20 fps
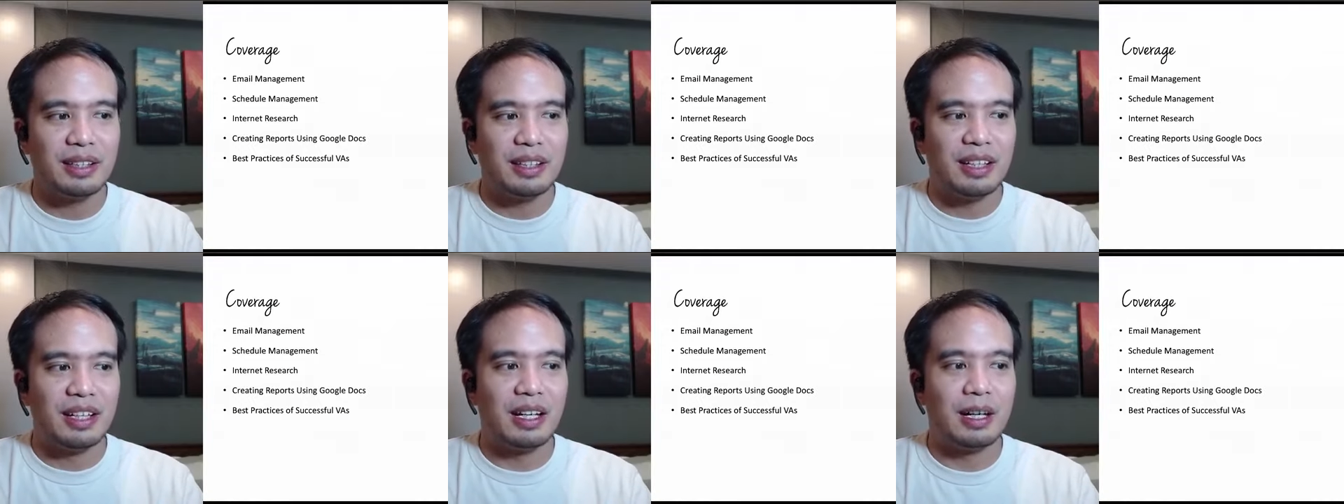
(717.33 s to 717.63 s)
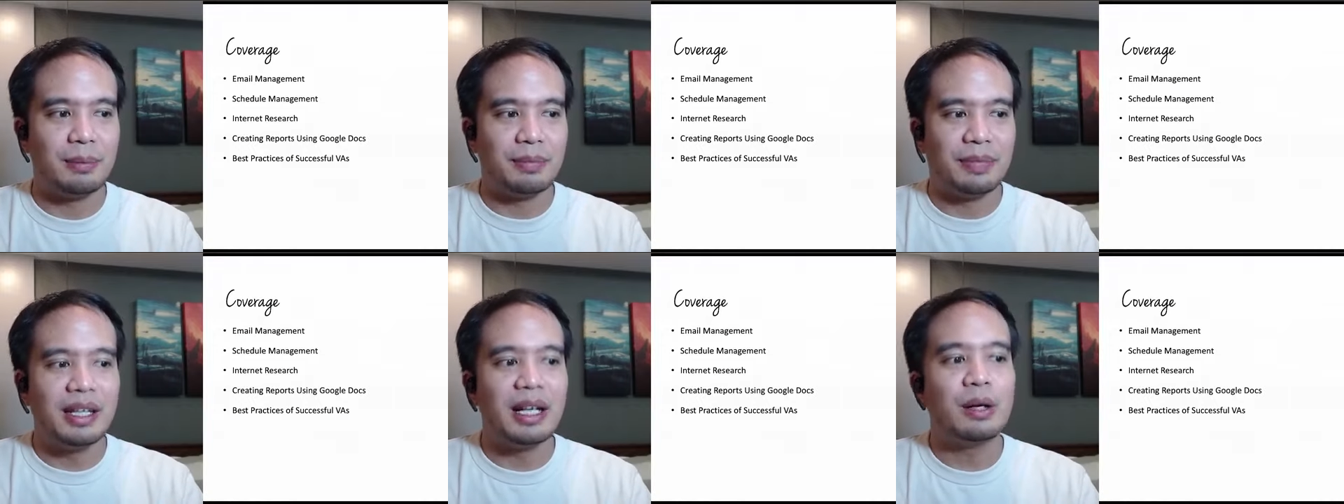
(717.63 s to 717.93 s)

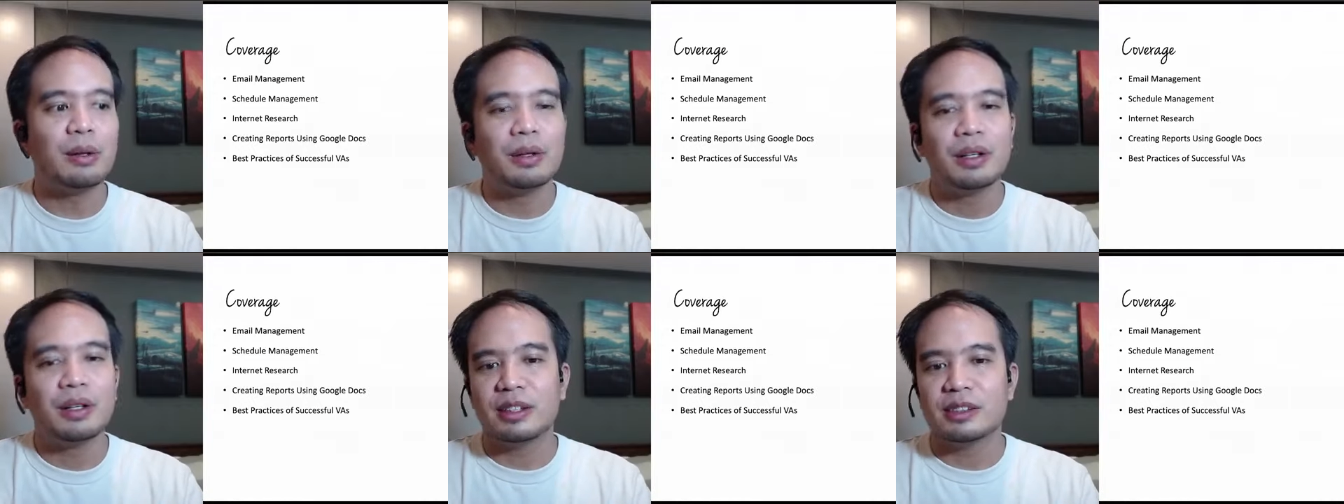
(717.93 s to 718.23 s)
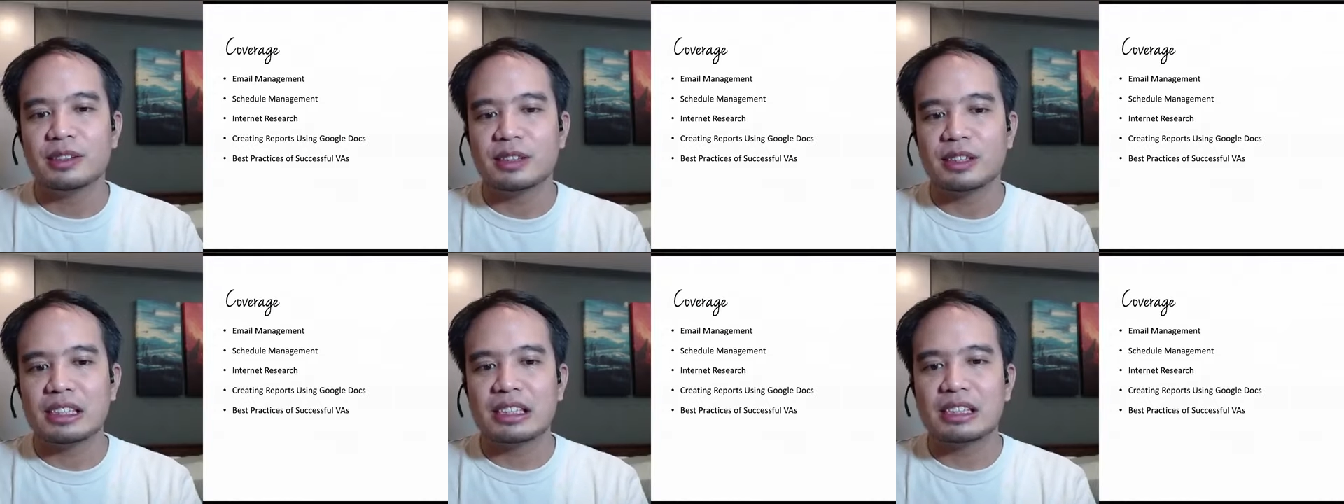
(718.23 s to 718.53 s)
Now,
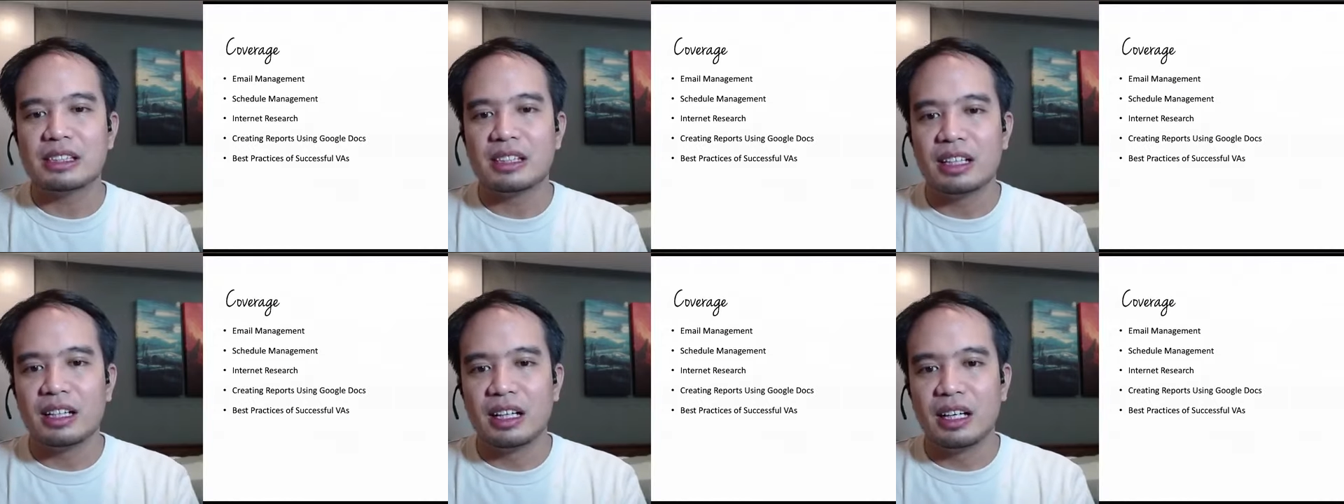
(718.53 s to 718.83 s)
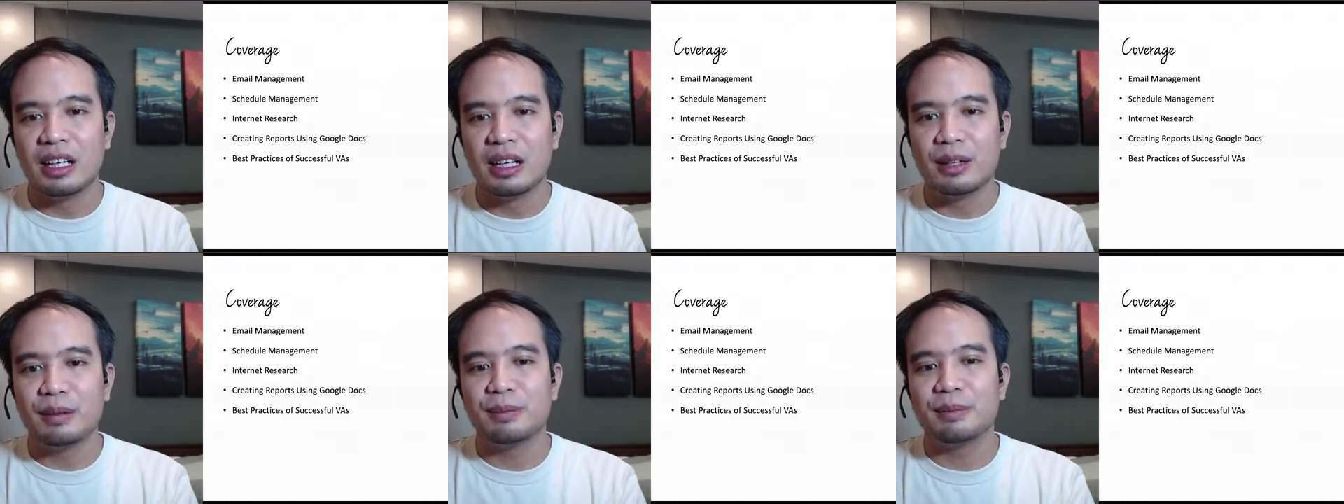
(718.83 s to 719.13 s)

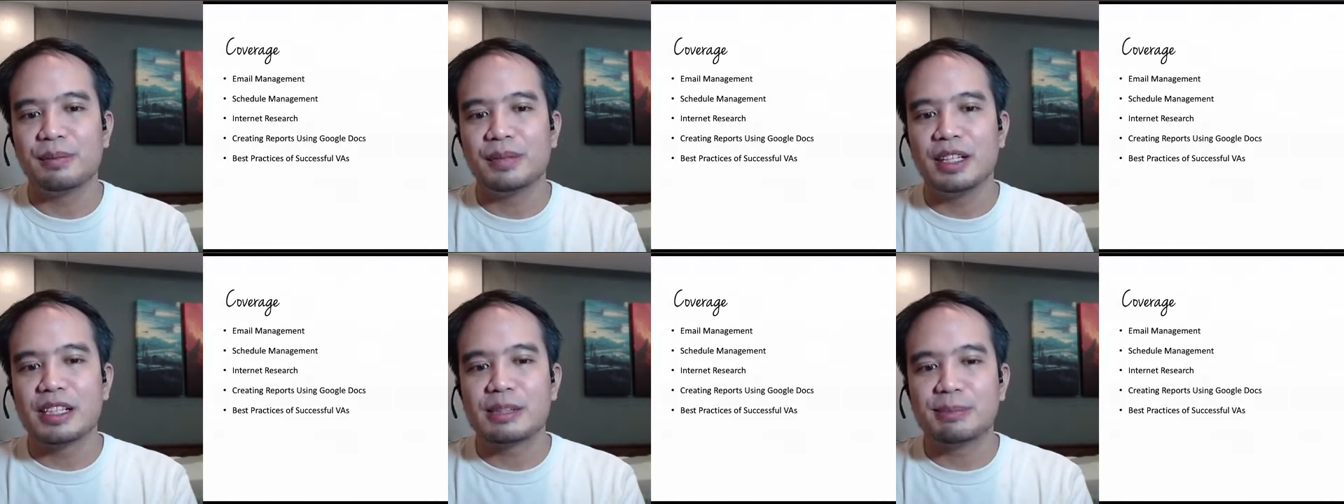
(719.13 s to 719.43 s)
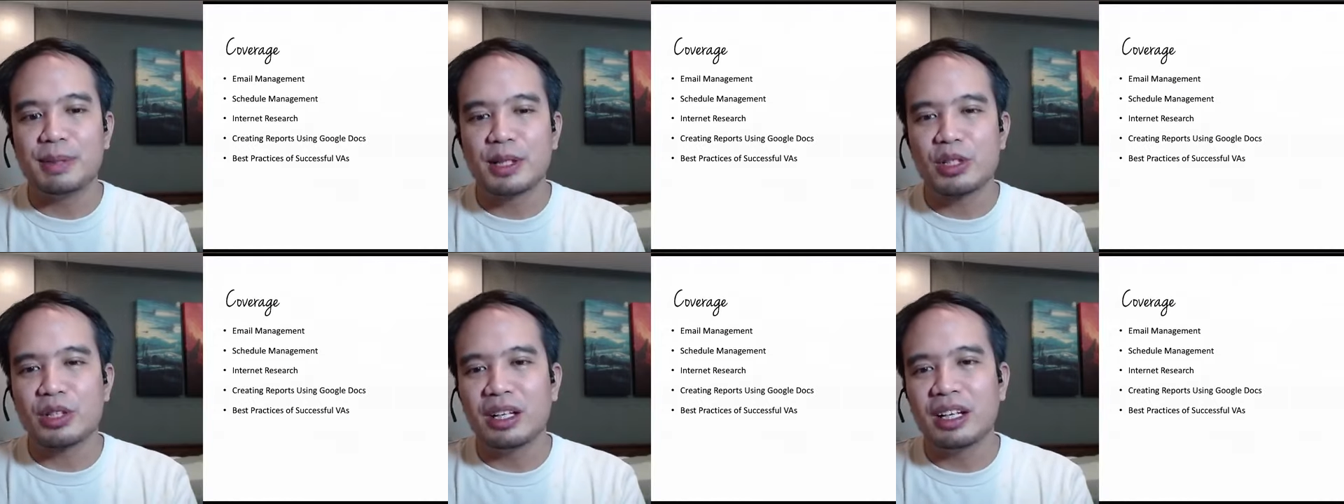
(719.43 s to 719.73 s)
a special